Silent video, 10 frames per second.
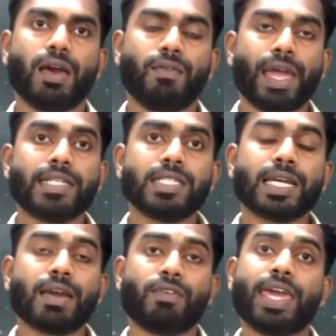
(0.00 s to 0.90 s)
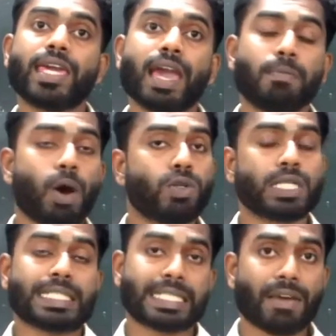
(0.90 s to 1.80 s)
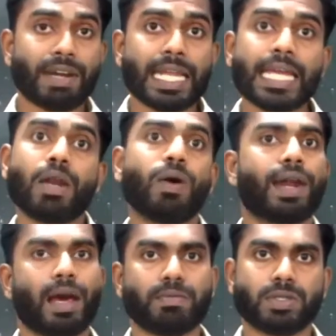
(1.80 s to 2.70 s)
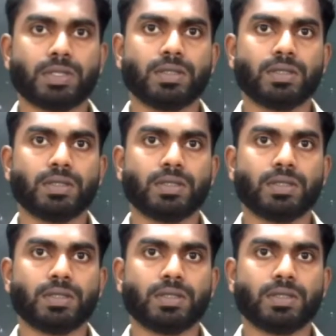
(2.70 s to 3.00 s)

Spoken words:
weighing about 70 kilograms.